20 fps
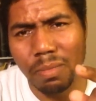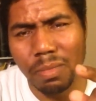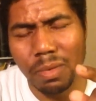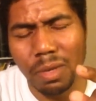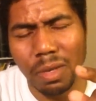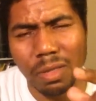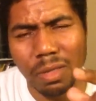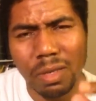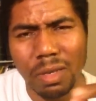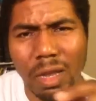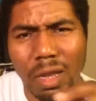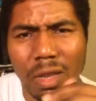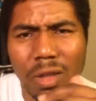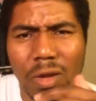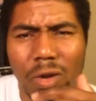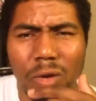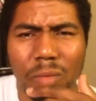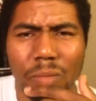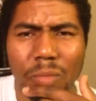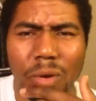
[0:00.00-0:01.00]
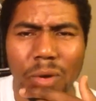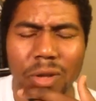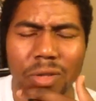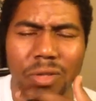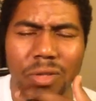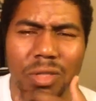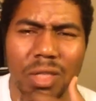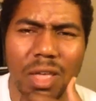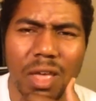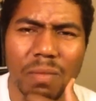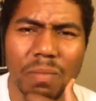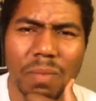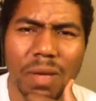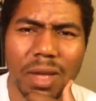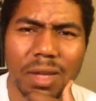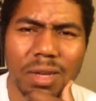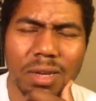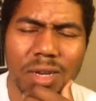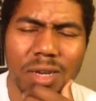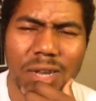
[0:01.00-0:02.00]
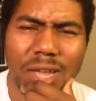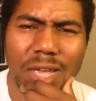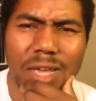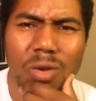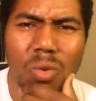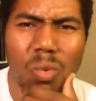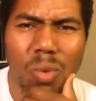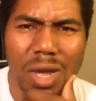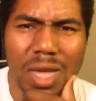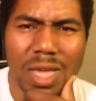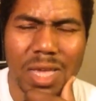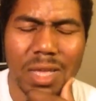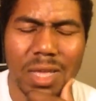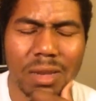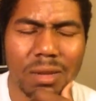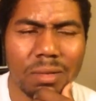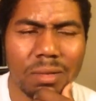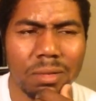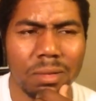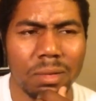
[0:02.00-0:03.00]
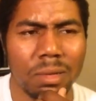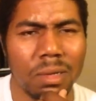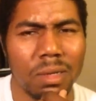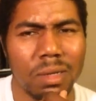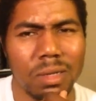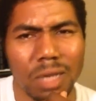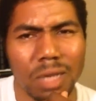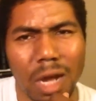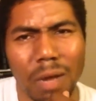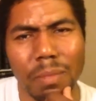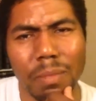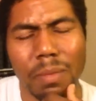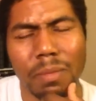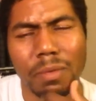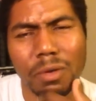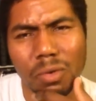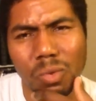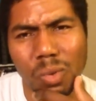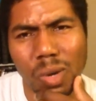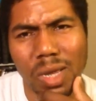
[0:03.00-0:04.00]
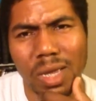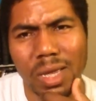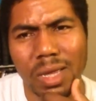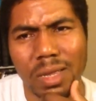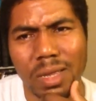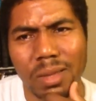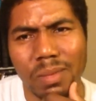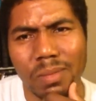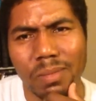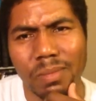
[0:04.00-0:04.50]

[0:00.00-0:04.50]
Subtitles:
there's another homeboy I used to have back in the day, Quaid. Y'all remember Quaid?